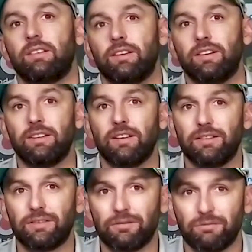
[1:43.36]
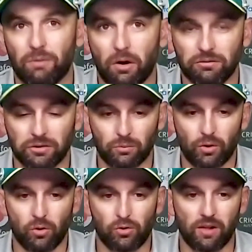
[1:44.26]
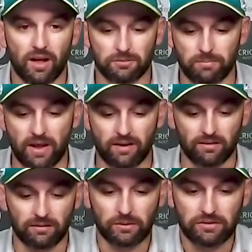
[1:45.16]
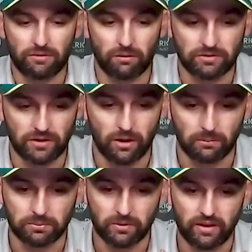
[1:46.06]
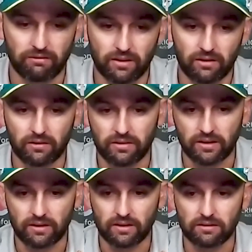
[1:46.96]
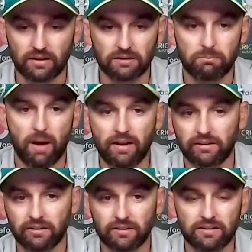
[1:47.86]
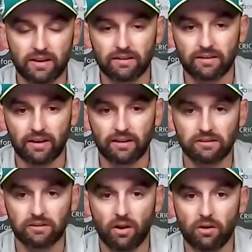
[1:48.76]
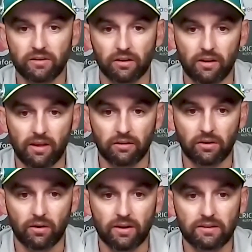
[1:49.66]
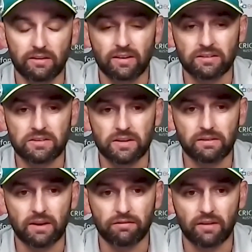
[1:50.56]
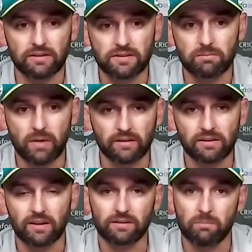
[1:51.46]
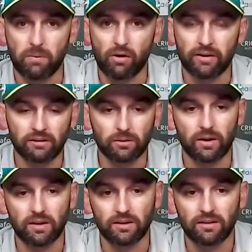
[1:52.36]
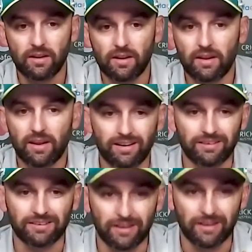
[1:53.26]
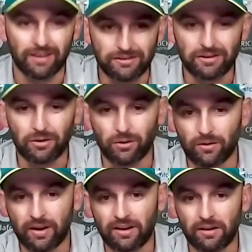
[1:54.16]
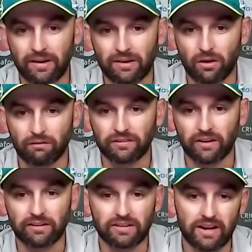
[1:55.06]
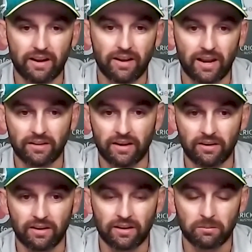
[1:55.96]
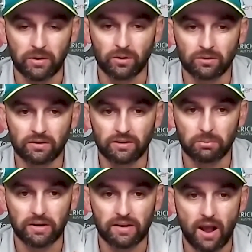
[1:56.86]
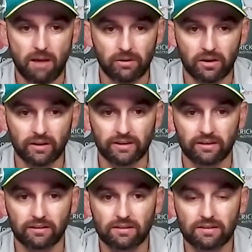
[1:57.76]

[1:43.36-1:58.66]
He's obviously a world-class batter, which obviously helps with everything. I think his patience that he shows at the crease, and he doesn't seem to get flustered much. He doesn't buy into any sledging or any conversation out there in the middle. He's pretty calm and collected